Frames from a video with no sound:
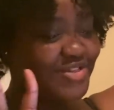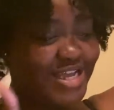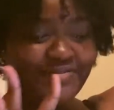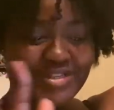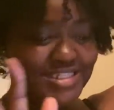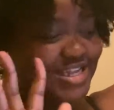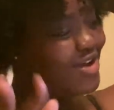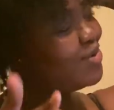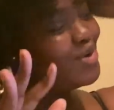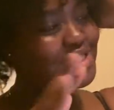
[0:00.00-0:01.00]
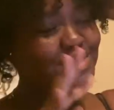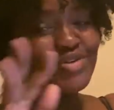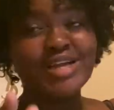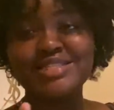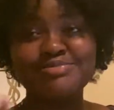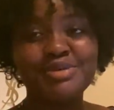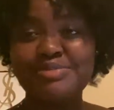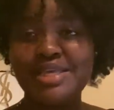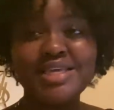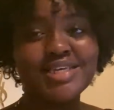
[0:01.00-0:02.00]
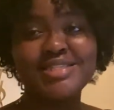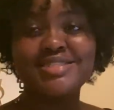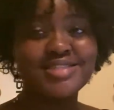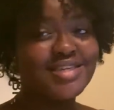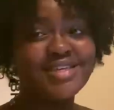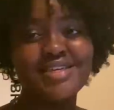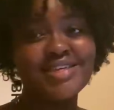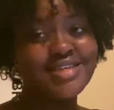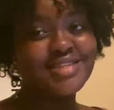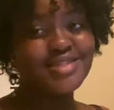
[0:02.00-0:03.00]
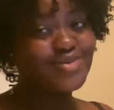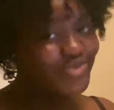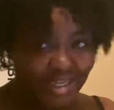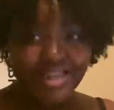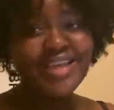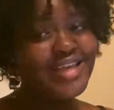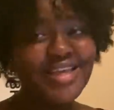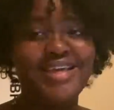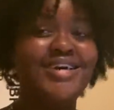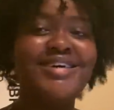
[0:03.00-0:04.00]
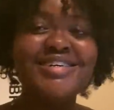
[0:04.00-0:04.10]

life is not all it's cracked up to be because sweetie.